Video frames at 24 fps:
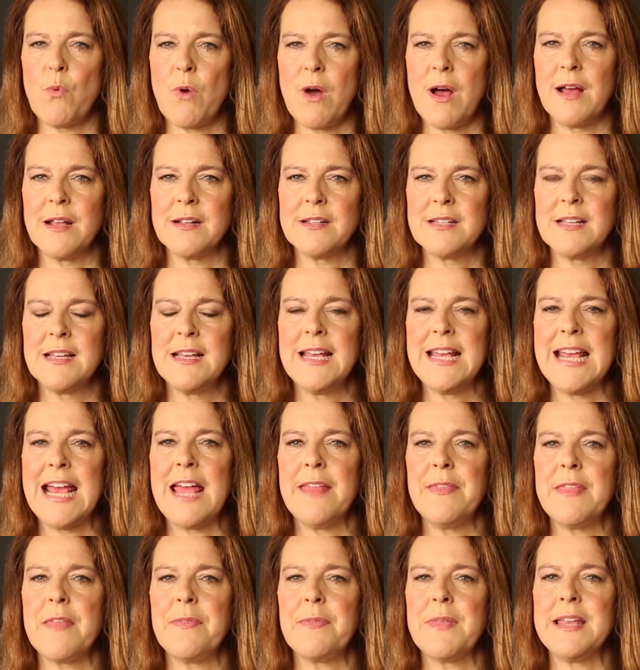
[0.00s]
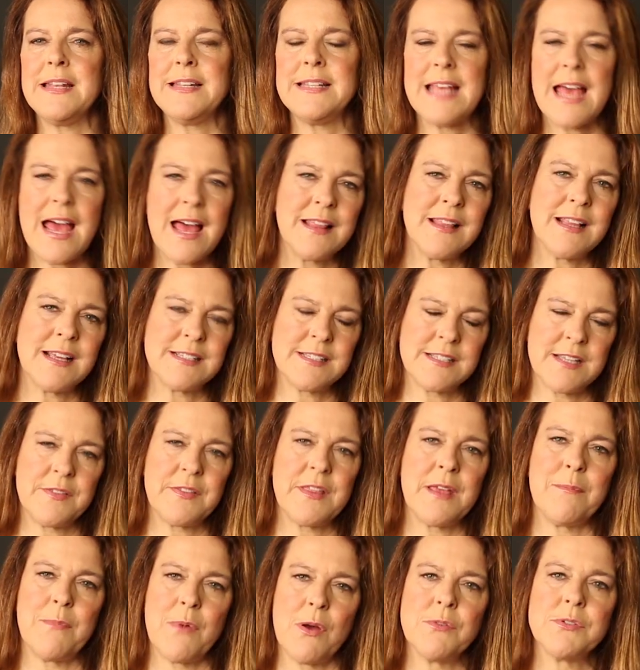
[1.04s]
want and that they tell us
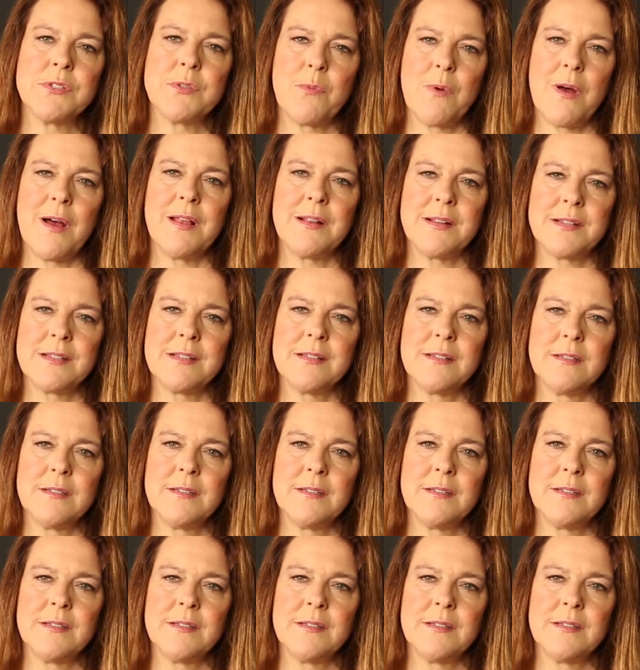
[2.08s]
that they most want.